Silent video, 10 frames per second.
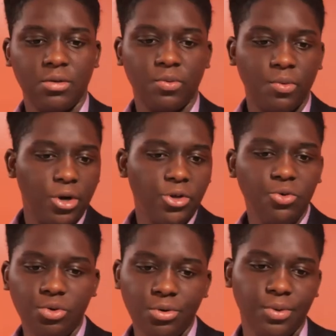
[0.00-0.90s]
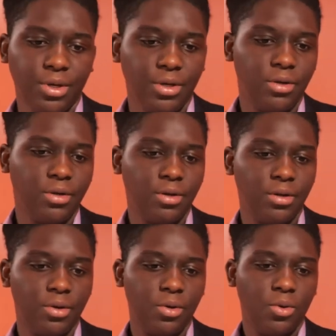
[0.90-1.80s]
what are you doing?
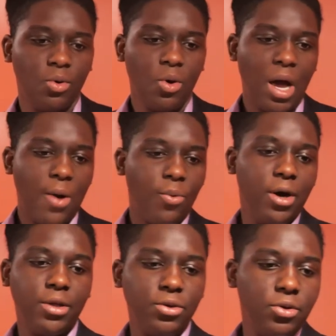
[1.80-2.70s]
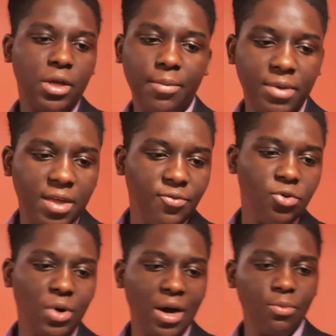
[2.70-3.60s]
Why are you? I'm giving you